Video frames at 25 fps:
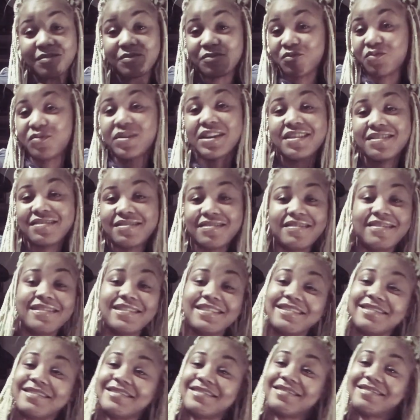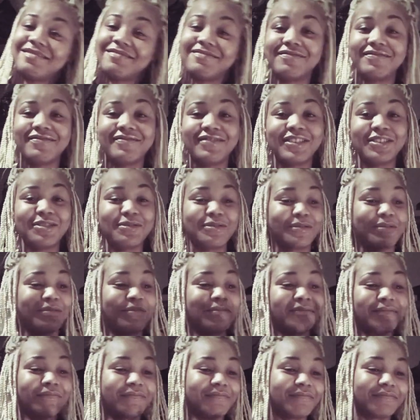what the, you
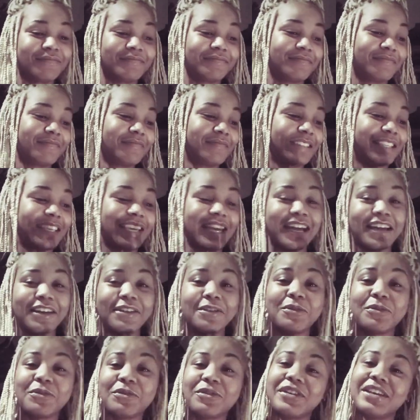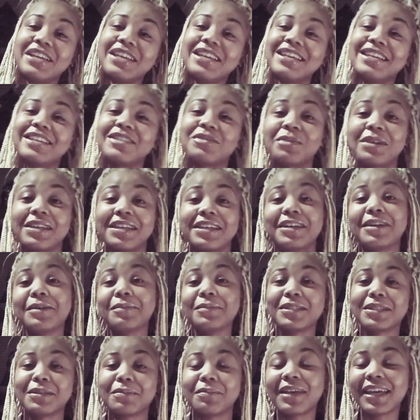know, category is when it
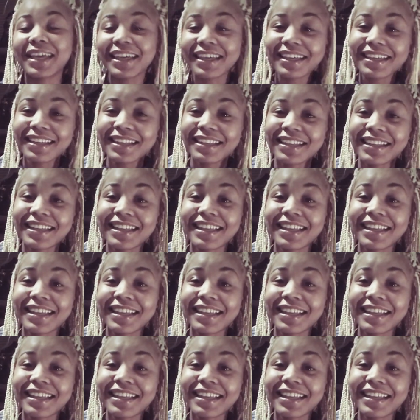comes to pegging.